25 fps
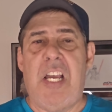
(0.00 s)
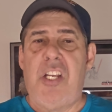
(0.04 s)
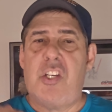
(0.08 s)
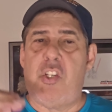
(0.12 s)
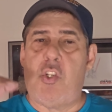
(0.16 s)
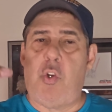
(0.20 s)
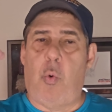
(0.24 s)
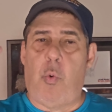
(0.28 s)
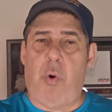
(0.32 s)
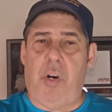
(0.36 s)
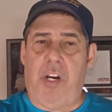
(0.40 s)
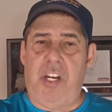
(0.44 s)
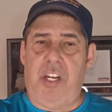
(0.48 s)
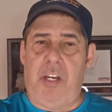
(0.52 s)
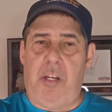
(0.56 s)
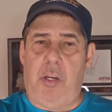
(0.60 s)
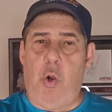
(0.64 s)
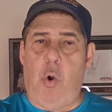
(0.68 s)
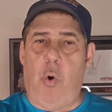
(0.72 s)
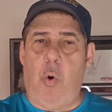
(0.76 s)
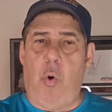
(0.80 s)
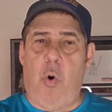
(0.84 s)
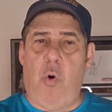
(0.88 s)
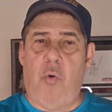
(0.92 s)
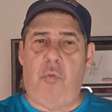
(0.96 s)
So we're going to
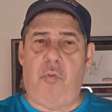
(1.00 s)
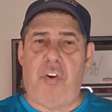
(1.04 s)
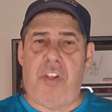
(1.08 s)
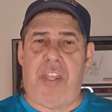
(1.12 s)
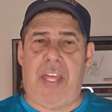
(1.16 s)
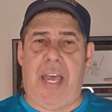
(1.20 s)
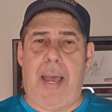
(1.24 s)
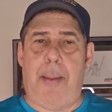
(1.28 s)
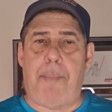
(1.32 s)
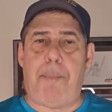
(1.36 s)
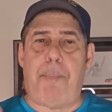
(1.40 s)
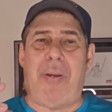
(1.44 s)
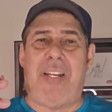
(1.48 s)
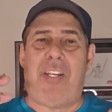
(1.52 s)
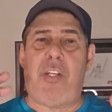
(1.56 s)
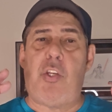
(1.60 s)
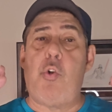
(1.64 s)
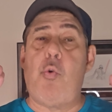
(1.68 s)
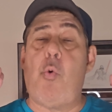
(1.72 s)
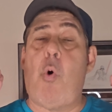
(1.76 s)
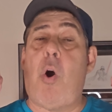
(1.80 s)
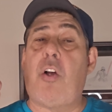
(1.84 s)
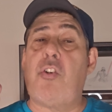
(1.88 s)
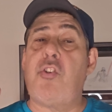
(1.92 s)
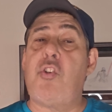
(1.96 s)
go over that, but
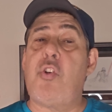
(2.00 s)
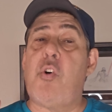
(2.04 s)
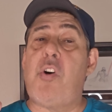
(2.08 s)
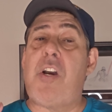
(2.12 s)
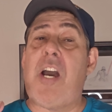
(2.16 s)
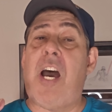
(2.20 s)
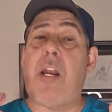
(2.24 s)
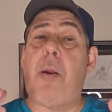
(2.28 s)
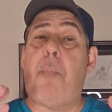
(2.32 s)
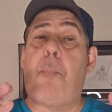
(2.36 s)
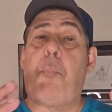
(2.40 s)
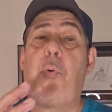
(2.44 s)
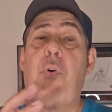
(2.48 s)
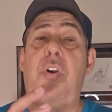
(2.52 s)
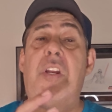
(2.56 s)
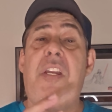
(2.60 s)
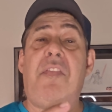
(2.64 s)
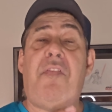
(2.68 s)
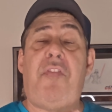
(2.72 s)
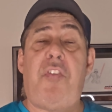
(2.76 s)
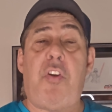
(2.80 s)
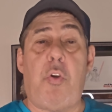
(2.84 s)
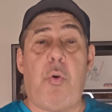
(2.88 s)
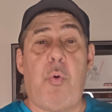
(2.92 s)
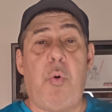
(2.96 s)
you also got a
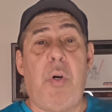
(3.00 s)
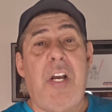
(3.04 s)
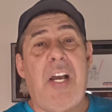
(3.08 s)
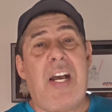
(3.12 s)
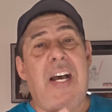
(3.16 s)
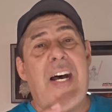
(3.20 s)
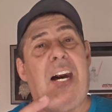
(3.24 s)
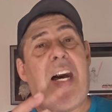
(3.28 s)
preview.